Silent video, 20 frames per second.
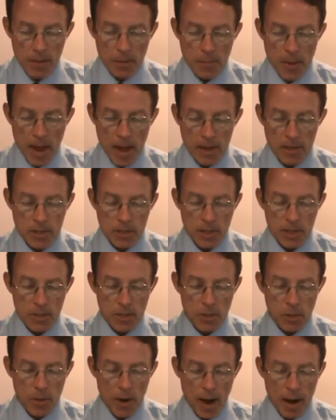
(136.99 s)
the bank
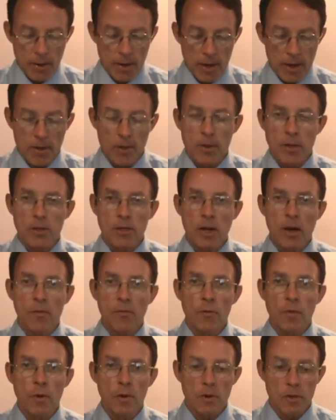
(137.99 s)
sends you out into the
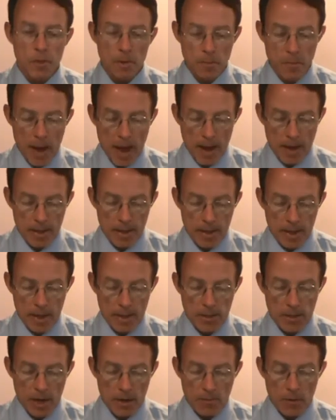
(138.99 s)
tough world to battle
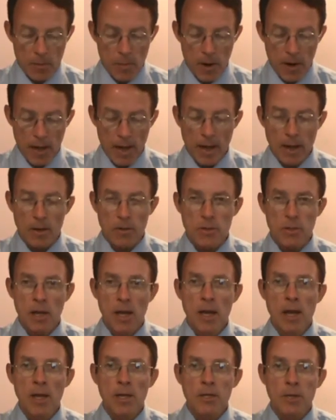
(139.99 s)
against everybody else
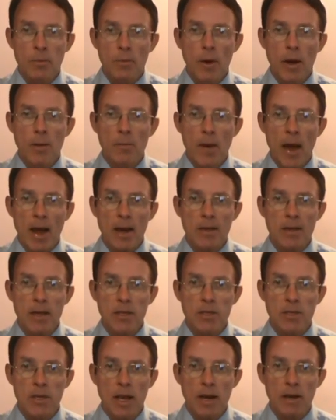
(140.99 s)
to bring back
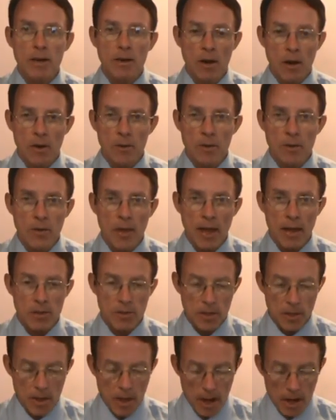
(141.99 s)
that second
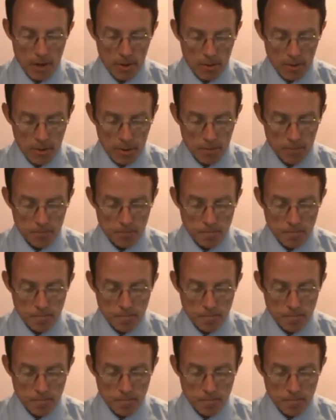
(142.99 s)
$100,000.